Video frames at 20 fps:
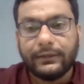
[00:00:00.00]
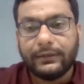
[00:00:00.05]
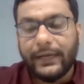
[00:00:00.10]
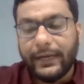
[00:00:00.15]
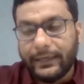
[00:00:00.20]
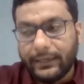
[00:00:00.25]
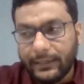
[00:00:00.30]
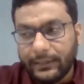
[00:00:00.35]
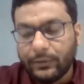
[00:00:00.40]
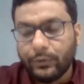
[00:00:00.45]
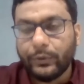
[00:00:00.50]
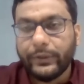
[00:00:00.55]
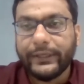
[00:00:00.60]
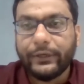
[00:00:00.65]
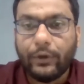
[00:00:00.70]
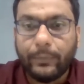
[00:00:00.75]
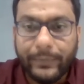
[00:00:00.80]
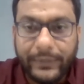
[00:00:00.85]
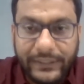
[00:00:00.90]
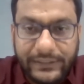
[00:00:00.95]
and
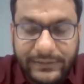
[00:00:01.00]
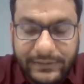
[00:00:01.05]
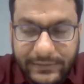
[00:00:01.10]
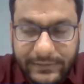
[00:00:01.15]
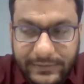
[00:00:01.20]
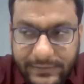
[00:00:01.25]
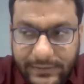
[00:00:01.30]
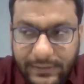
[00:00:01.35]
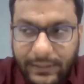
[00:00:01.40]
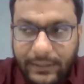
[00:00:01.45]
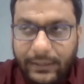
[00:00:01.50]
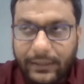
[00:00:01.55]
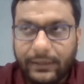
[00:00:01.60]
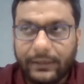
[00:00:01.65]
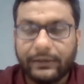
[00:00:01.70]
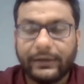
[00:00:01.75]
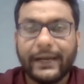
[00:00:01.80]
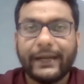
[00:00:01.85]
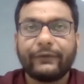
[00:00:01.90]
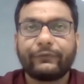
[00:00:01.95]
unloading operations,
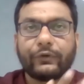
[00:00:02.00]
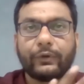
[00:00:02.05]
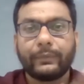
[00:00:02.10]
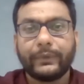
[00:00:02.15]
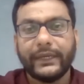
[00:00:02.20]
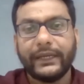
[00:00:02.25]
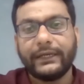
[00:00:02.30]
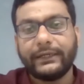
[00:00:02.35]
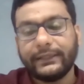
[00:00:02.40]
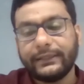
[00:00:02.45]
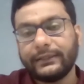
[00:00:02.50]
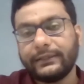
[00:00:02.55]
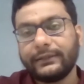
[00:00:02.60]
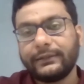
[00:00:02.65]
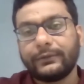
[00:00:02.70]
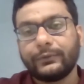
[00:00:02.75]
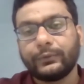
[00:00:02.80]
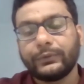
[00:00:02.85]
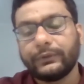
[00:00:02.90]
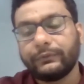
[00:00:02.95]
right from
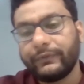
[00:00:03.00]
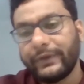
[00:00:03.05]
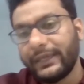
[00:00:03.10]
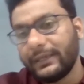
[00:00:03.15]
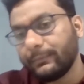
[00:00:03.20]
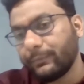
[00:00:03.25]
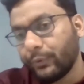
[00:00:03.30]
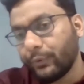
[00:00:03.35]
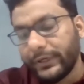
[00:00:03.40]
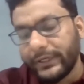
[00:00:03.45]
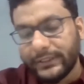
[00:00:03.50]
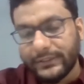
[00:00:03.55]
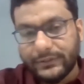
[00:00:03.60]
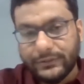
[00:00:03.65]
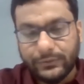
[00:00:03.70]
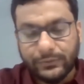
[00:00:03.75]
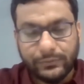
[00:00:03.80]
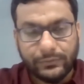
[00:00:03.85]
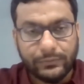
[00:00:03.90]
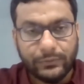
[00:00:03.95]
gating to the weighing
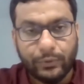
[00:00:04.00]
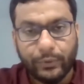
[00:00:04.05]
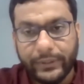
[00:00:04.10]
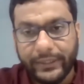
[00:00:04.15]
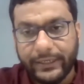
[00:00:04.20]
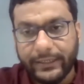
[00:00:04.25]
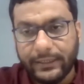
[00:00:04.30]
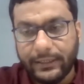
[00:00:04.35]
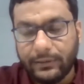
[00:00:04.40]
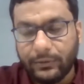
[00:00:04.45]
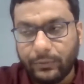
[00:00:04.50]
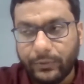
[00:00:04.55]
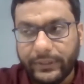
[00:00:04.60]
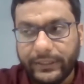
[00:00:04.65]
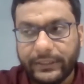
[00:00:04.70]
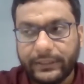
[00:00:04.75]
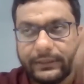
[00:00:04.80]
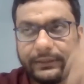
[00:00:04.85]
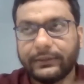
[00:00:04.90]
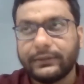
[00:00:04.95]
points to loading and
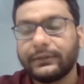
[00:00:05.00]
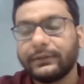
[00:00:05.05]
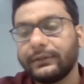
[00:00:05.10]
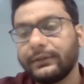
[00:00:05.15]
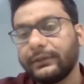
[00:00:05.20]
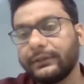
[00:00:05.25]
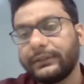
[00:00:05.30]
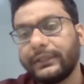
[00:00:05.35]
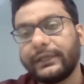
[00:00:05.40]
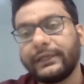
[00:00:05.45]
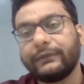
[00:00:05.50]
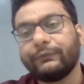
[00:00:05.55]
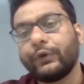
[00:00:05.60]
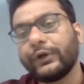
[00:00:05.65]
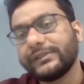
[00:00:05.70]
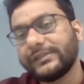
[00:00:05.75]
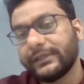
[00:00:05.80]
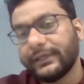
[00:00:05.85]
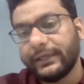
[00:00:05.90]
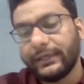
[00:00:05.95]
unloading, the
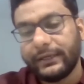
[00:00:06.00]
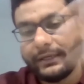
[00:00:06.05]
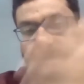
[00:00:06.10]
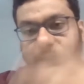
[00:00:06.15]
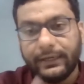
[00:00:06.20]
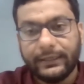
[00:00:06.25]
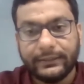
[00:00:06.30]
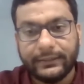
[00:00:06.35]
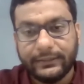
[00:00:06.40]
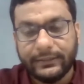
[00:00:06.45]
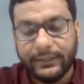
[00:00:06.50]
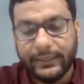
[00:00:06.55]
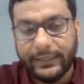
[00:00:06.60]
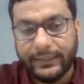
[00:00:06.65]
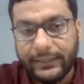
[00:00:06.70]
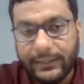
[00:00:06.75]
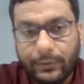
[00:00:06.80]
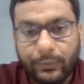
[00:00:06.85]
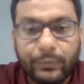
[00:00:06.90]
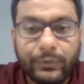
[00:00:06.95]
invoicing area, and then the
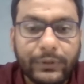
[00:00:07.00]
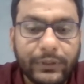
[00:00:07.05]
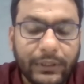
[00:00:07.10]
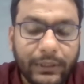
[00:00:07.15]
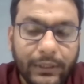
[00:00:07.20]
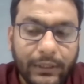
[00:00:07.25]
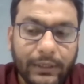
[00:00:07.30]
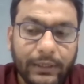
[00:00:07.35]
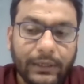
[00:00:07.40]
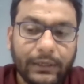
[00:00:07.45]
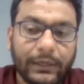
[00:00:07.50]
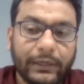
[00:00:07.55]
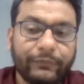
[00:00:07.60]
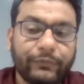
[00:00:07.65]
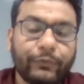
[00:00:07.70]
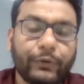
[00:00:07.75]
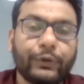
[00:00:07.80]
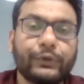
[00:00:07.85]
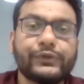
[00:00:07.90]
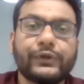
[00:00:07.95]
gate out. If
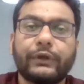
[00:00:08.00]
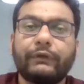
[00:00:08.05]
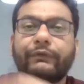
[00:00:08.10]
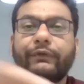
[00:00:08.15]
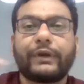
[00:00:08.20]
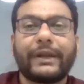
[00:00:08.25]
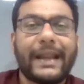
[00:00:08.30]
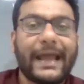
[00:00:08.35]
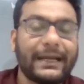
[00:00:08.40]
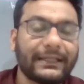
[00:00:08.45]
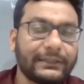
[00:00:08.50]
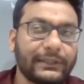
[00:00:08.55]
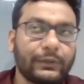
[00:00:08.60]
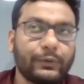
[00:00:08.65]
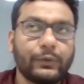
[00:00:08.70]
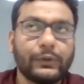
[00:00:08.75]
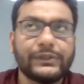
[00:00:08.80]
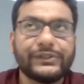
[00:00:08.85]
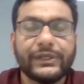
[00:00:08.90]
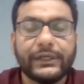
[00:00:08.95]
you want to sort of track the
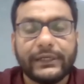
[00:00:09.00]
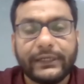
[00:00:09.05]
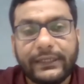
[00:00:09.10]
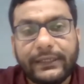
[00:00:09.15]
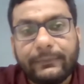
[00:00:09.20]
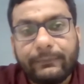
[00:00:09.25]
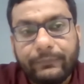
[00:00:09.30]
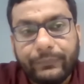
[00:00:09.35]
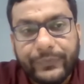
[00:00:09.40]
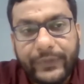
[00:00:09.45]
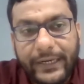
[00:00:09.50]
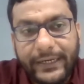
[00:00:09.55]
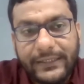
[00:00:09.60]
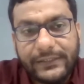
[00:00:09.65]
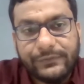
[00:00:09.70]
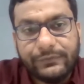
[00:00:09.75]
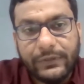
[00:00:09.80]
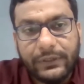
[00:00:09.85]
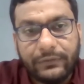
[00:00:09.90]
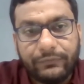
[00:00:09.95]
whole journey, that
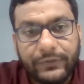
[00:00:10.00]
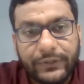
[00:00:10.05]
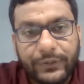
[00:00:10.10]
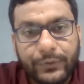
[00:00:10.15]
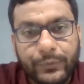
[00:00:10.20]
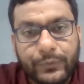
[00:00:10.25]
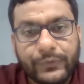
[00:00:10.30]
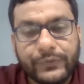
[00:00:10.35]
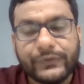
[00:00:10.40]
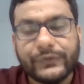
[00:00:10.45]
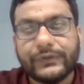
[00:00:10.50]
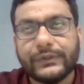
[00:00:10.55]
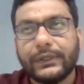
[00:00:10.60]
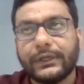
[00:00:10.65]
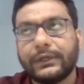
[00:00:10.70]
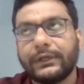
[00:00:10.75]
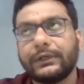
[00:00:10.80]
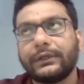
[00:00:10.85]
is where we use